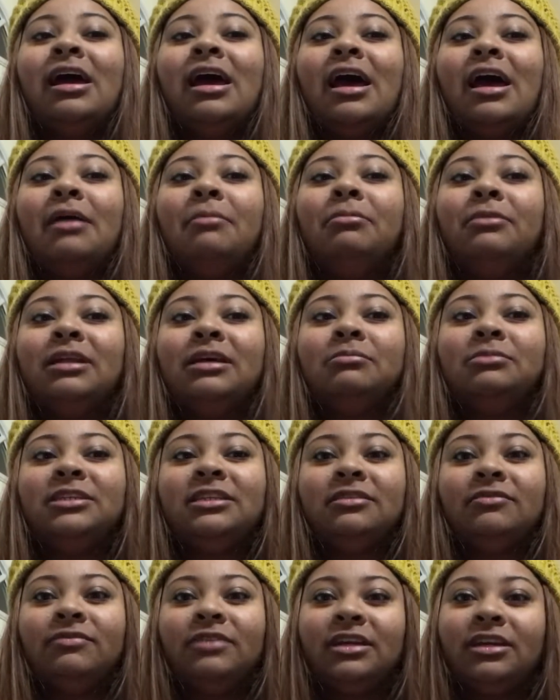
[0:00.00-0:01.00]

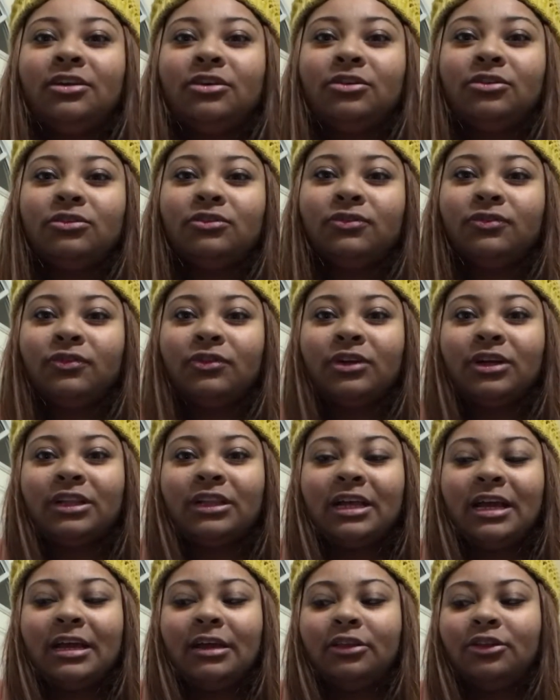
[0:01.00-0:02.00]
epilepsy videos for
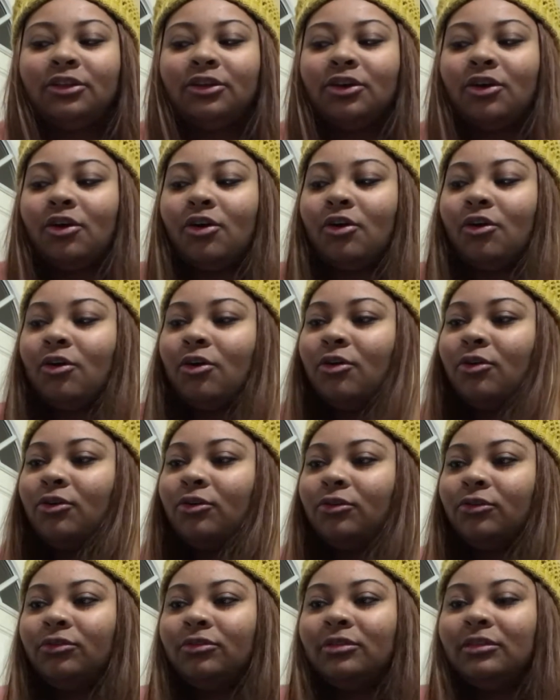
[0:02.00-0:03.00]
like the
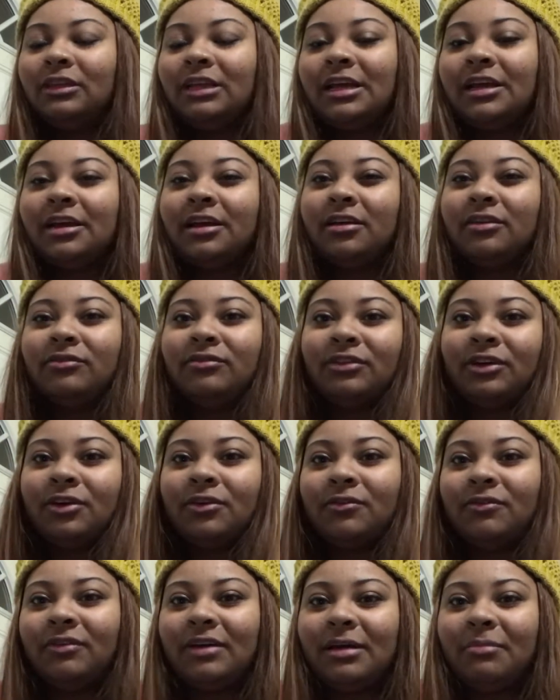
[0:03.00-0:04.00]
whole thing of
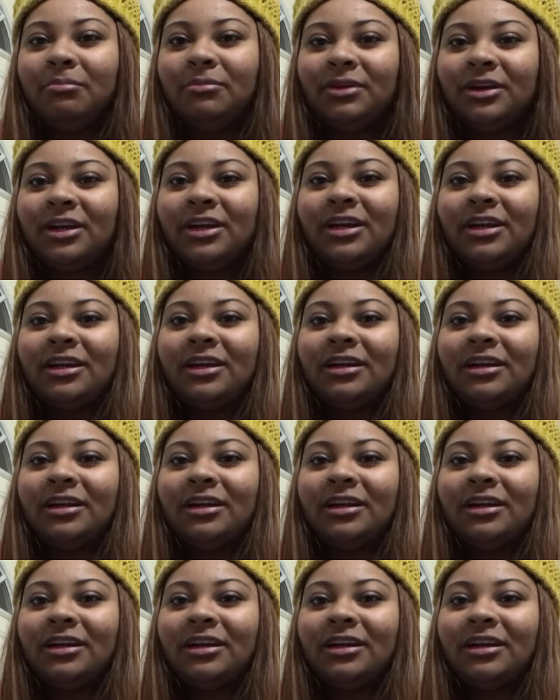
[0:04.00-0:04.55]
November